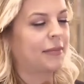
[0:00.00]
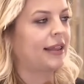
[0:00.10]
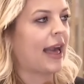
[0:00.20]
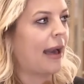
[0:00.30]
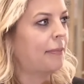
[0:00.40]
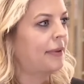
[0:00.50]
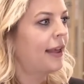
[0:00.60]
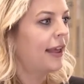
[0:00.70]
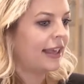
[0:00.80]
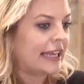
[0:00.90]
Kirsten
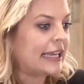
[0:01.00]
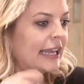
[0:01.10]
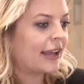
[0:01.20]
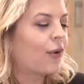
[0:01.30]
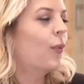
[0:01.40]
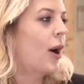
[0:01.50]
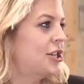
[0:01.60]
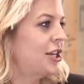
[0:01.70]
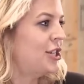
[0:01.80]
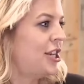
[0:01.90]
Storms became a
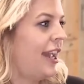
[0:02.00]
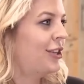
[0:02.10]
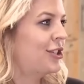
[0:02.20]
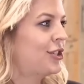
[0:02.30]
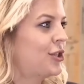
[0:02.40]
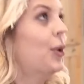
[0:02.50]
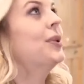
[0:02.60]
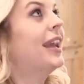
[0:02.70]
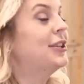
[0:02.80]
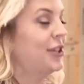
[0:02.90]
Disney icon
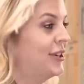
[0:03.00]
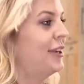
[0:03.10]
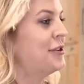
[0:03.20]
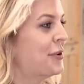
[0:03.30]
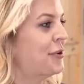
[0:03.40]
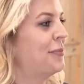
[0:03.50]
as Zenon,